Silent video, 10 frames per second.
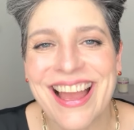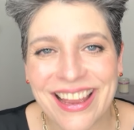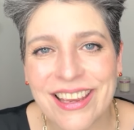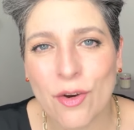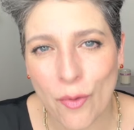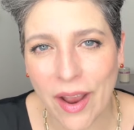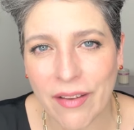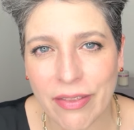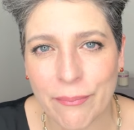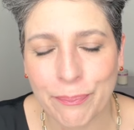I can
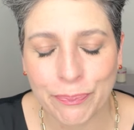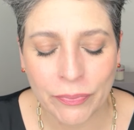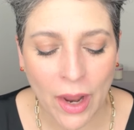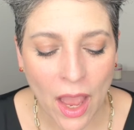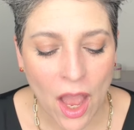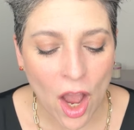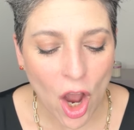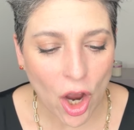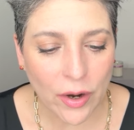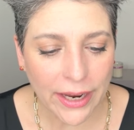wear them.
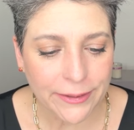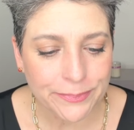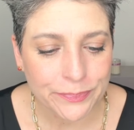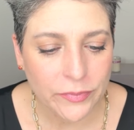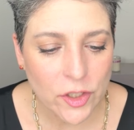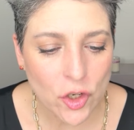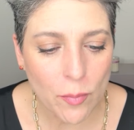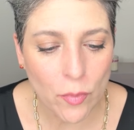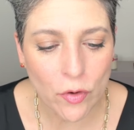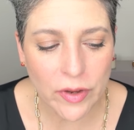All right, so
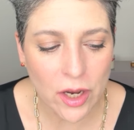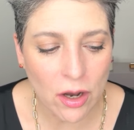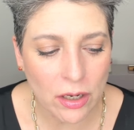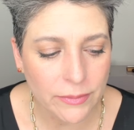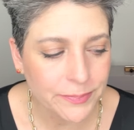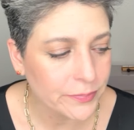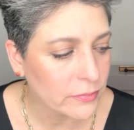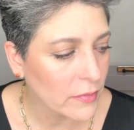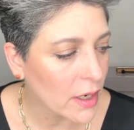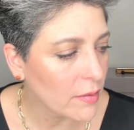moving on.
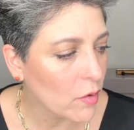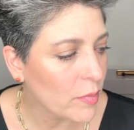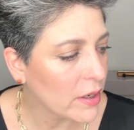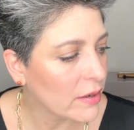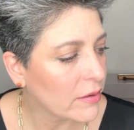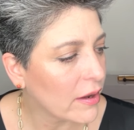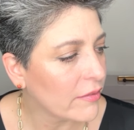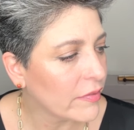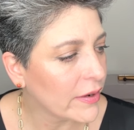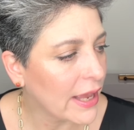I'm hoping I'm
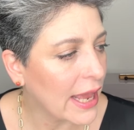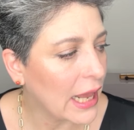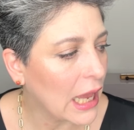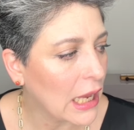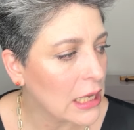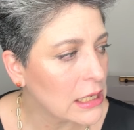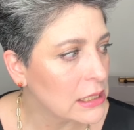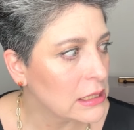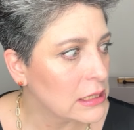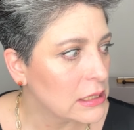not forgetting
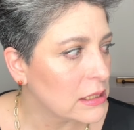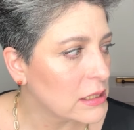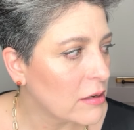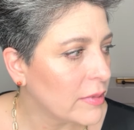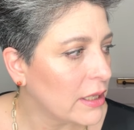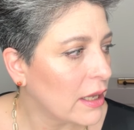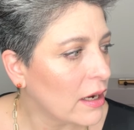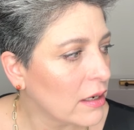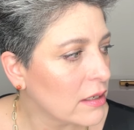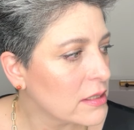some in
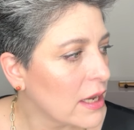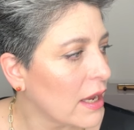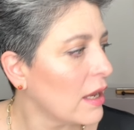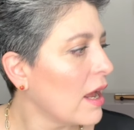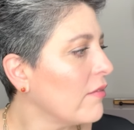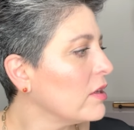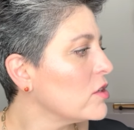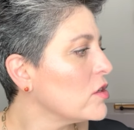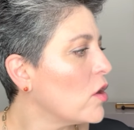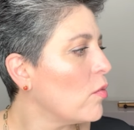there because I hate having
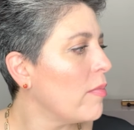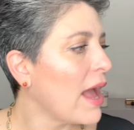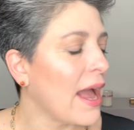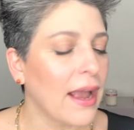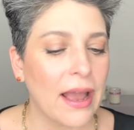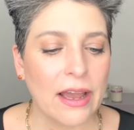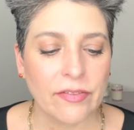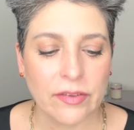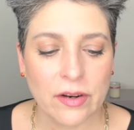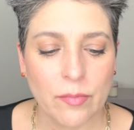to go back
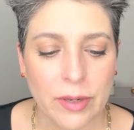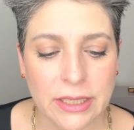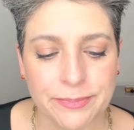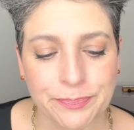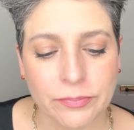after, but